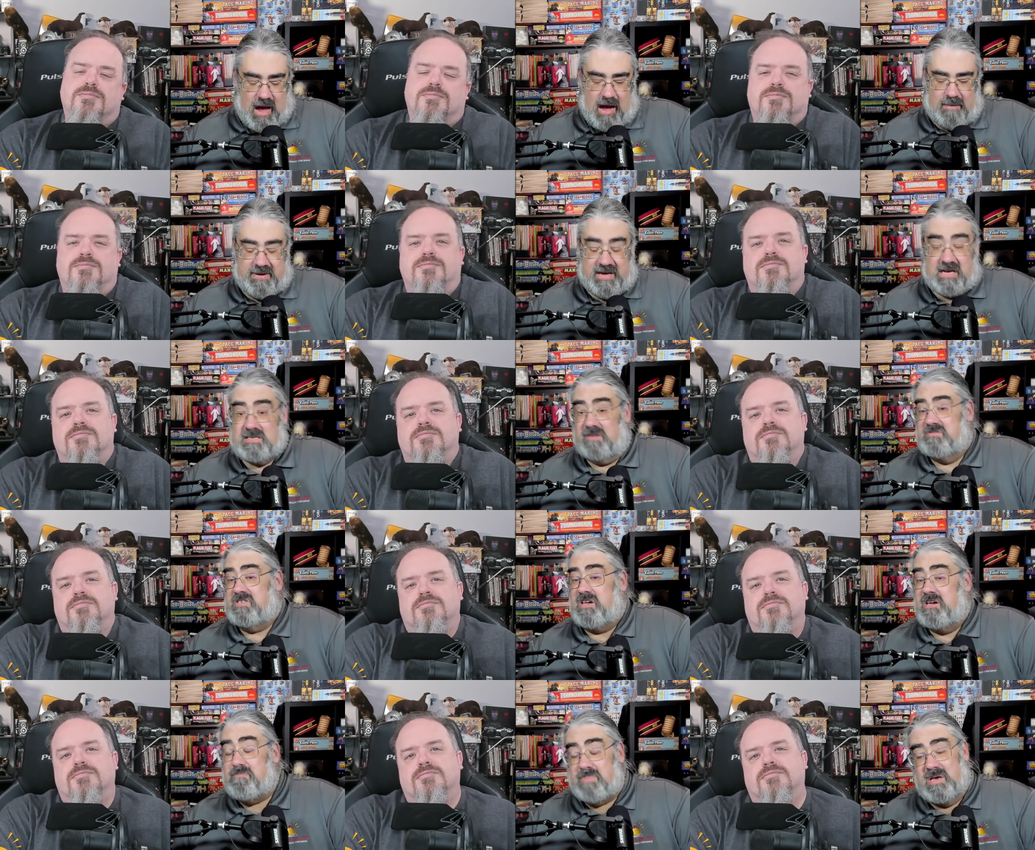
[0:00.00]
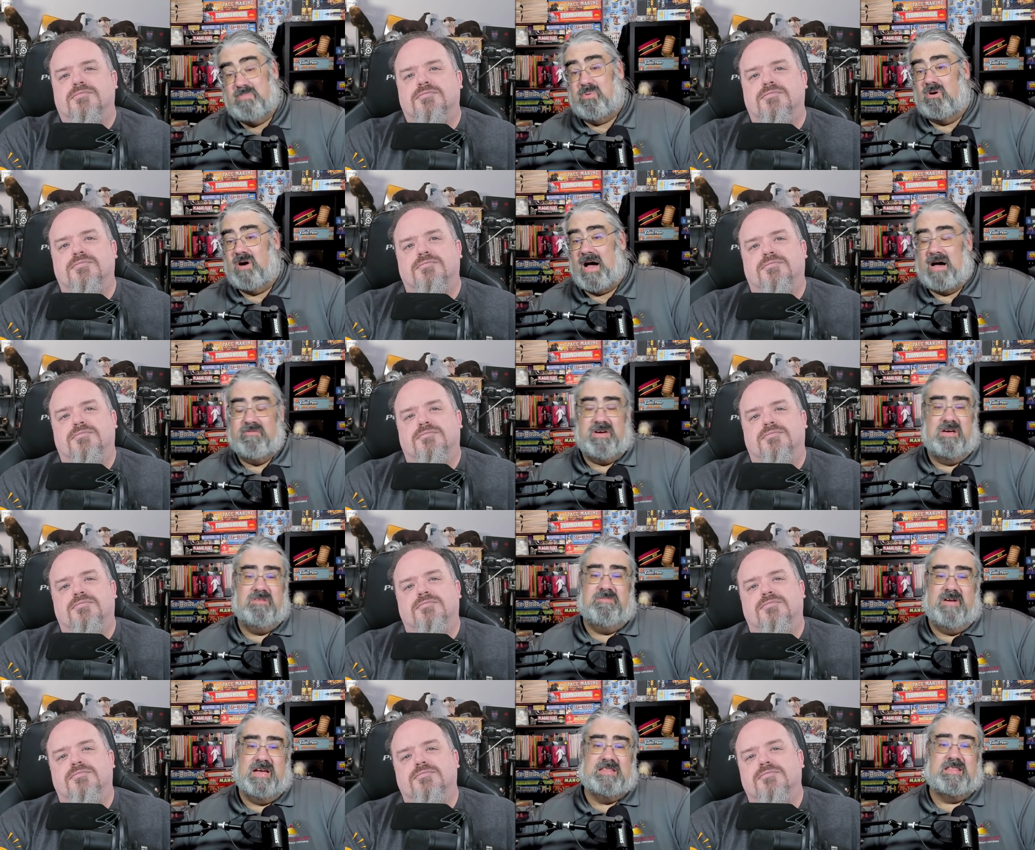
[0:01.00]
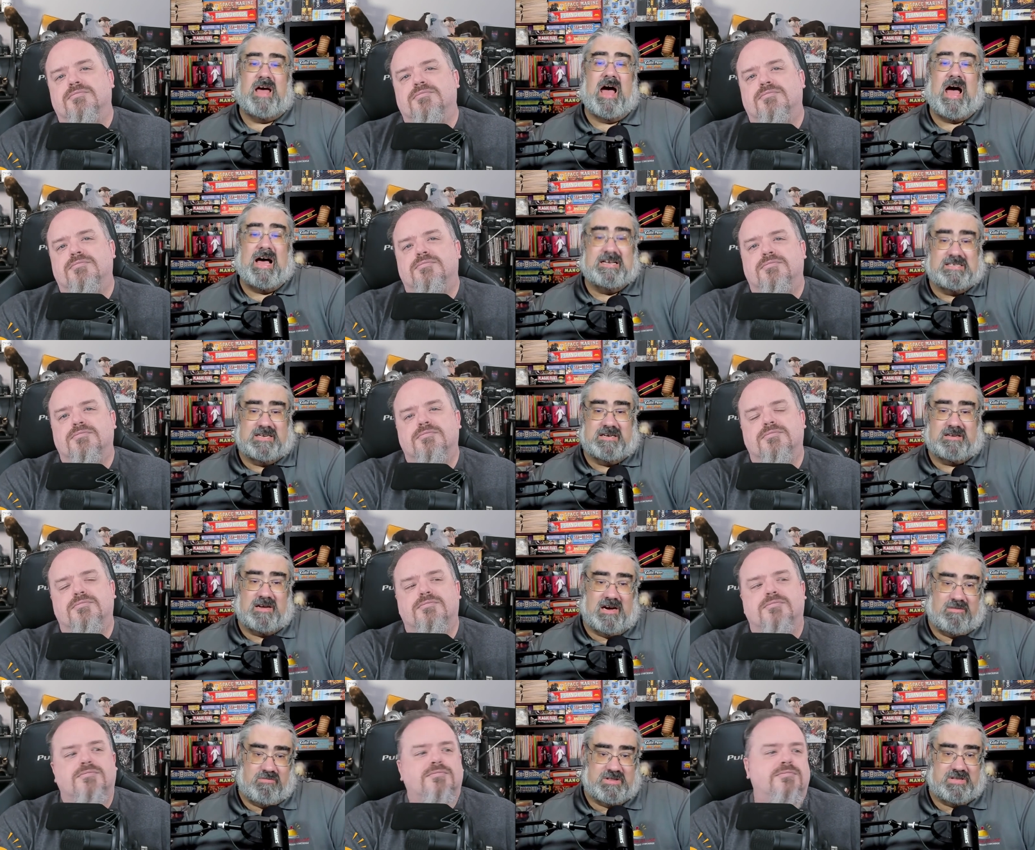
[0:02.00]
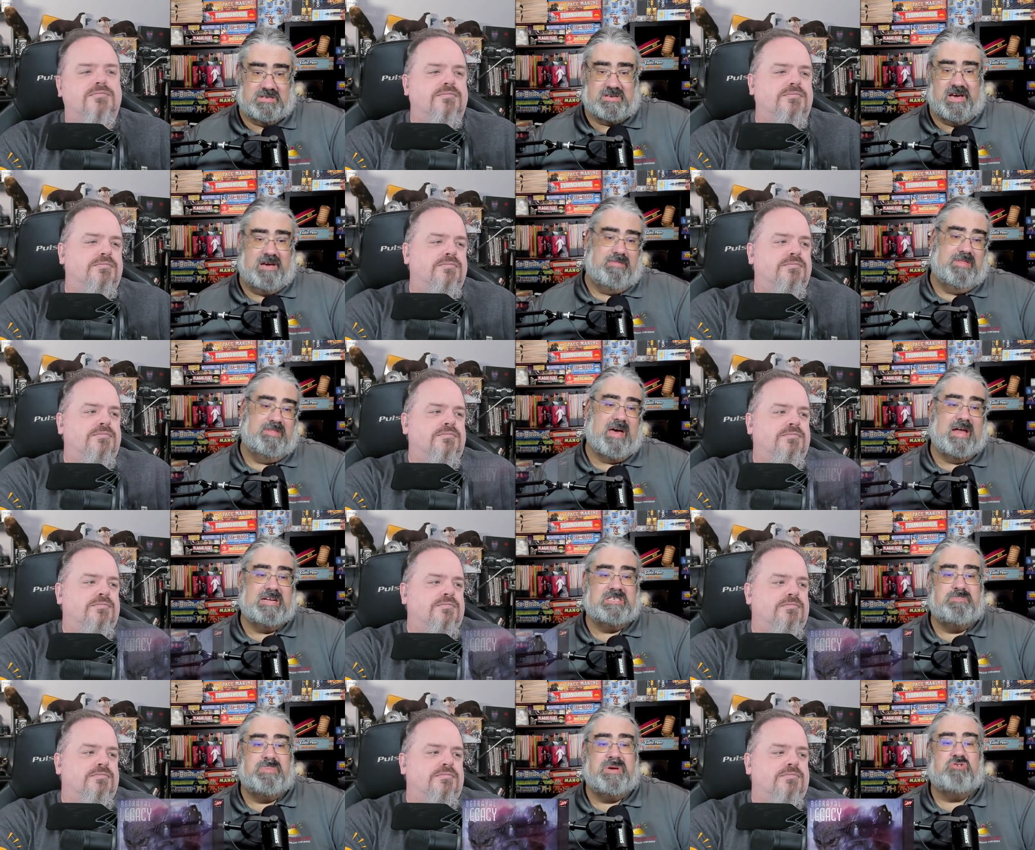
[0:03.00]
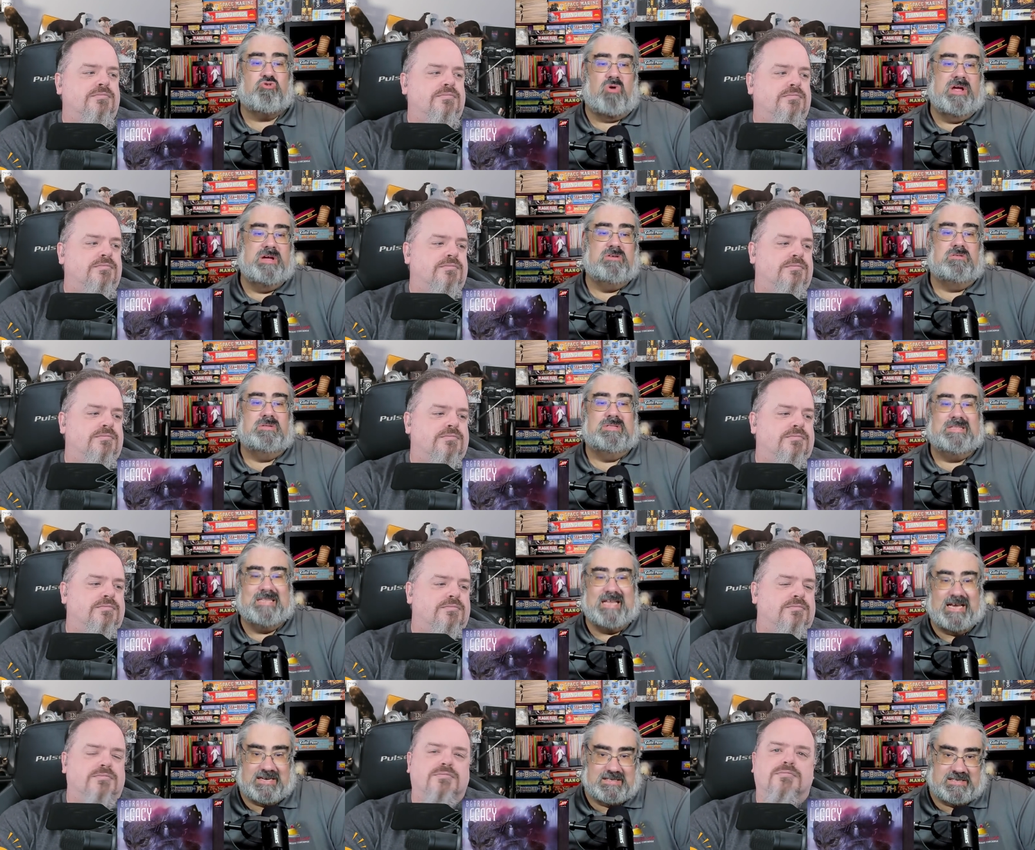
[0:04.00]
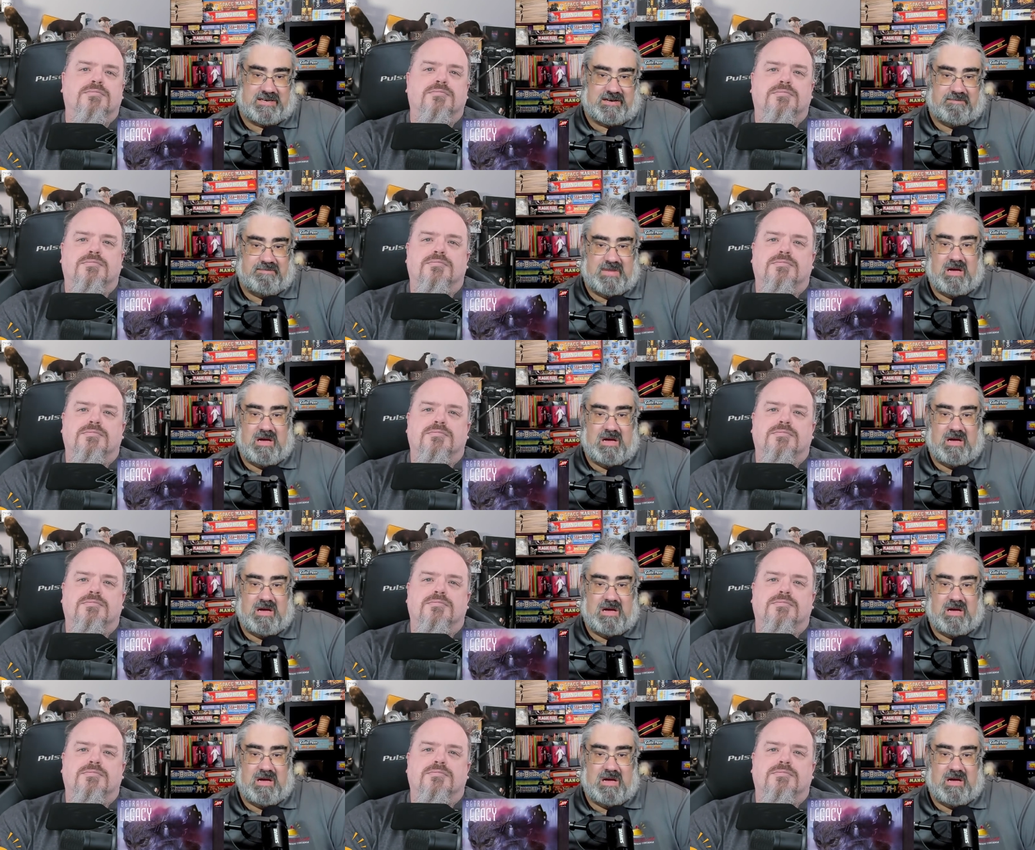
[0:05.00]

Speaker 1: uh, because I've seen people have a fantastic time with this game, and that is Betrayal Legacy.